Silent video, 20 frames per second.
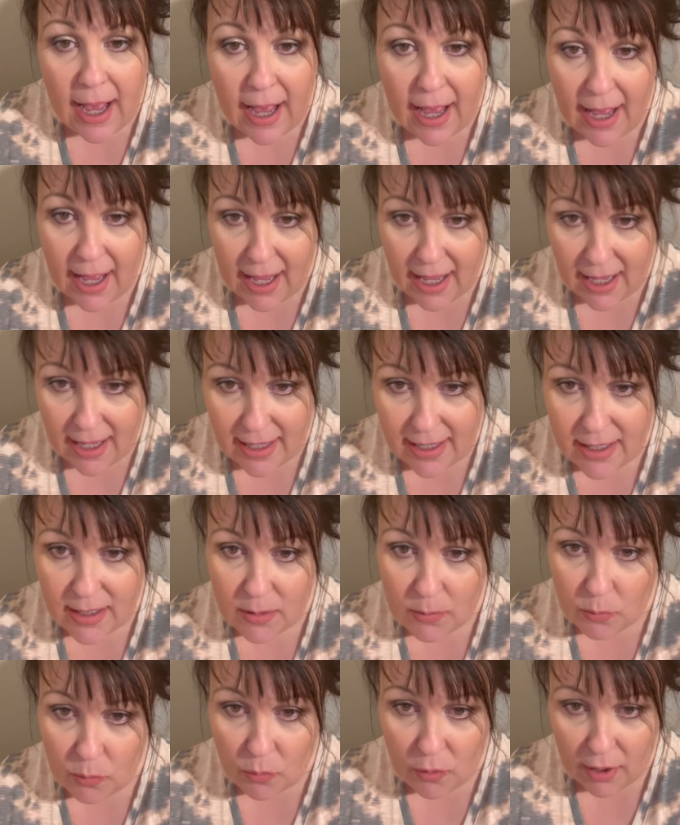I
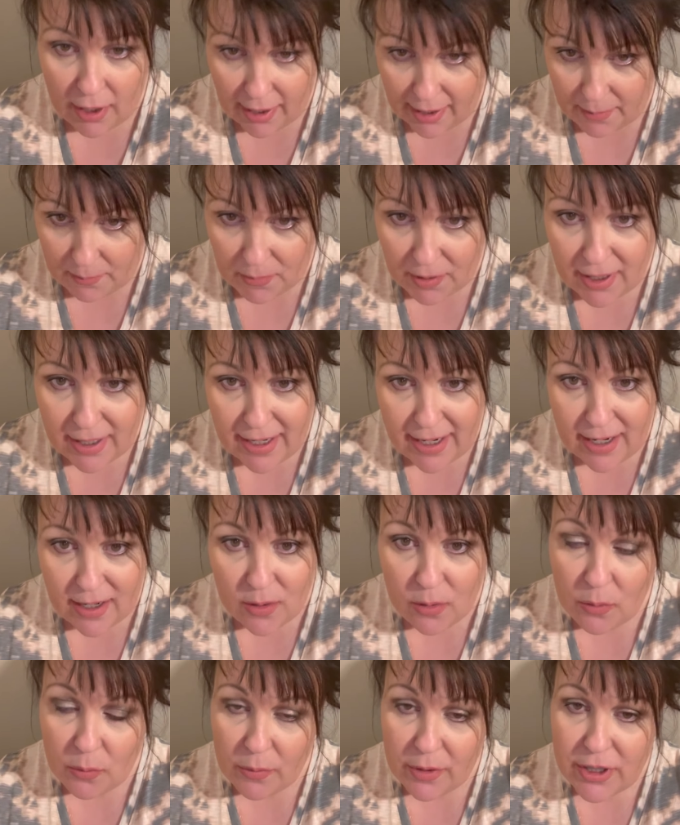am where I am right now,
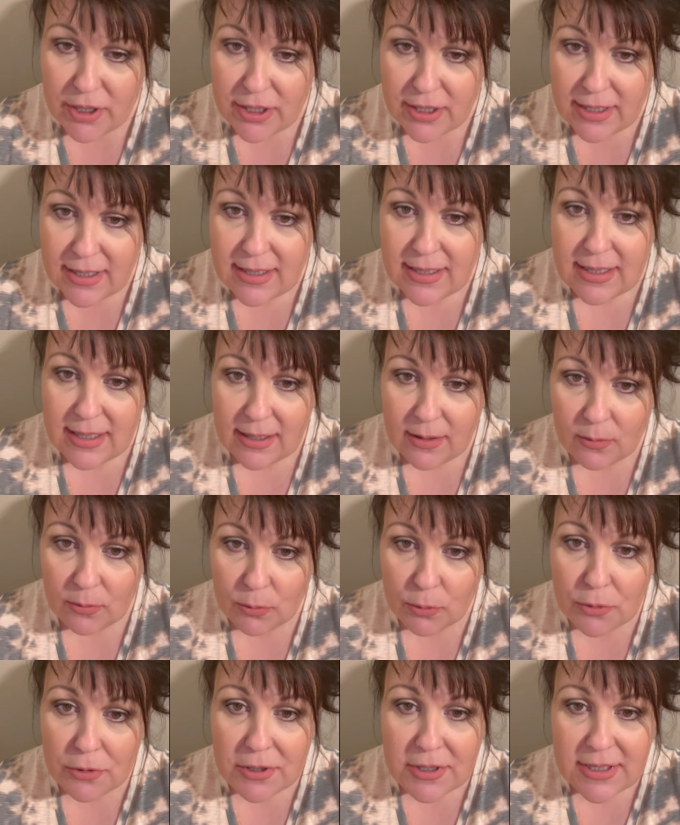which is
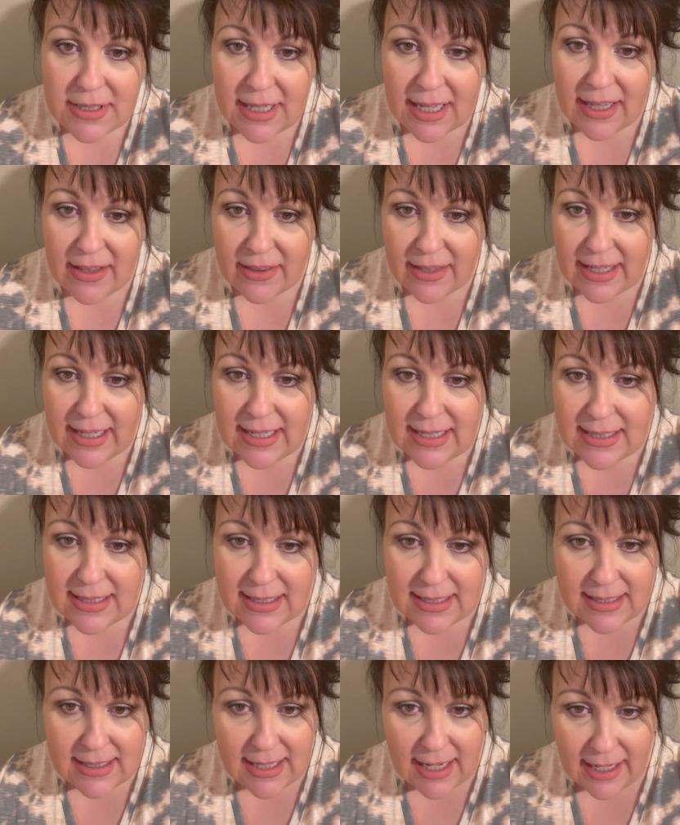rural southeast
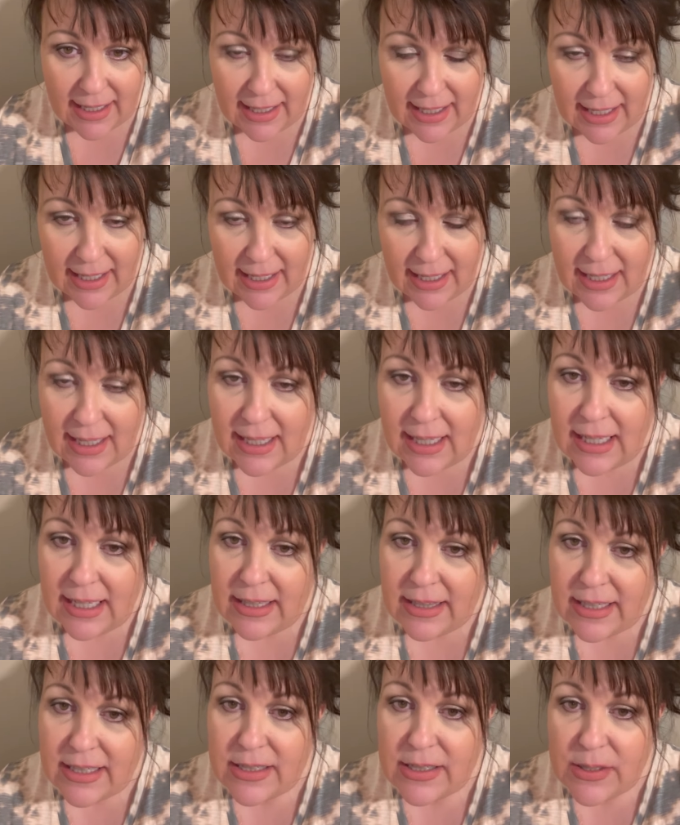Kentucky.
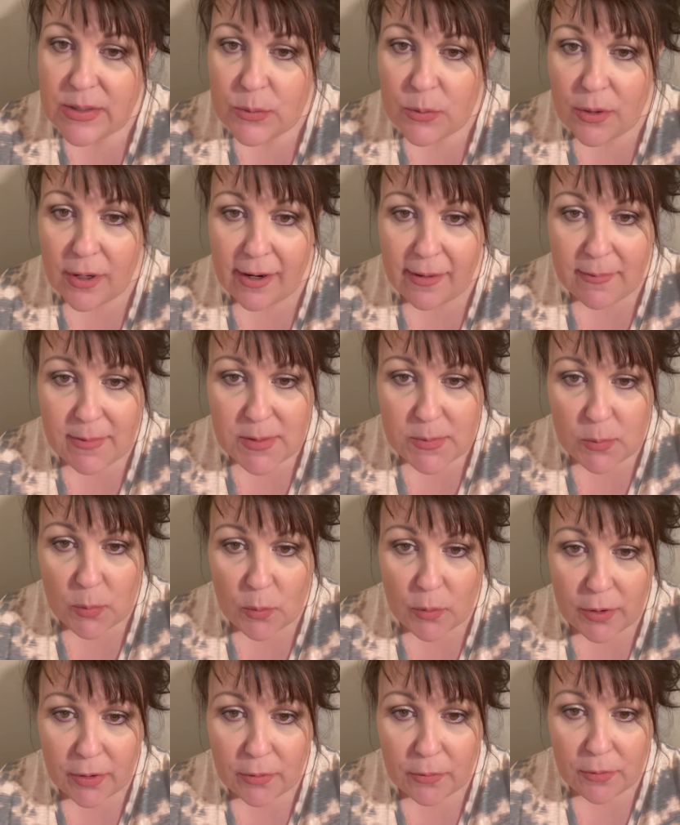This is where I was
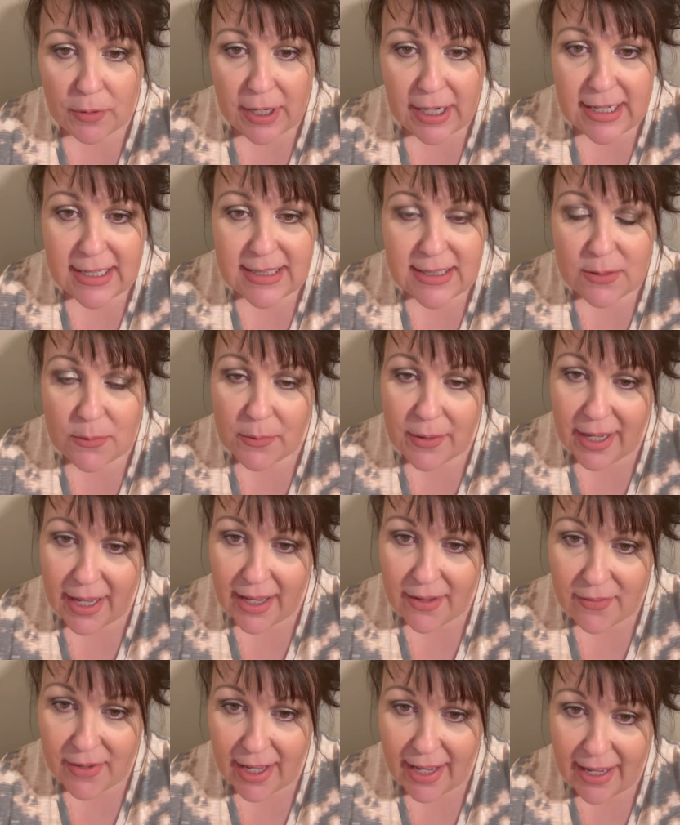born and raised, and we
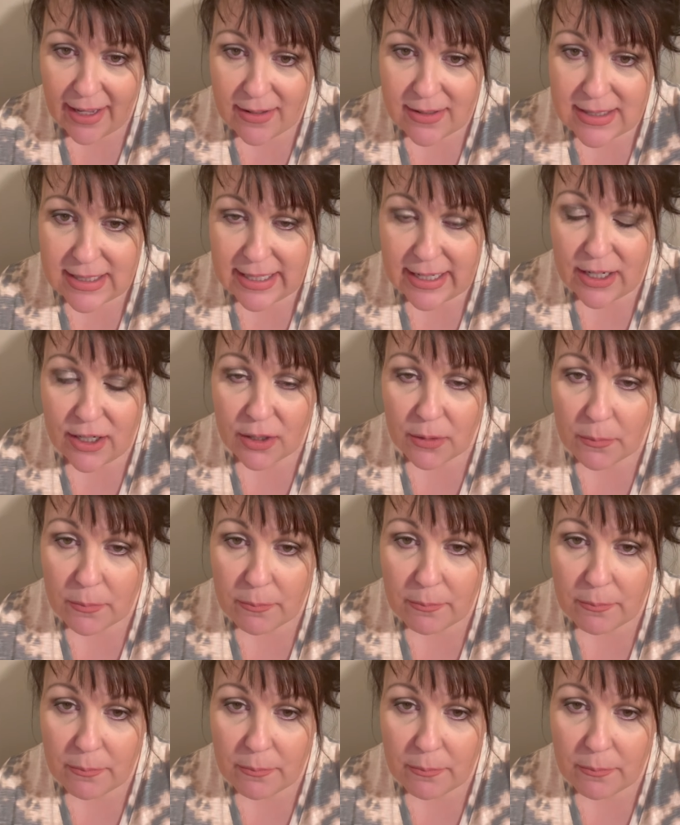have a house here.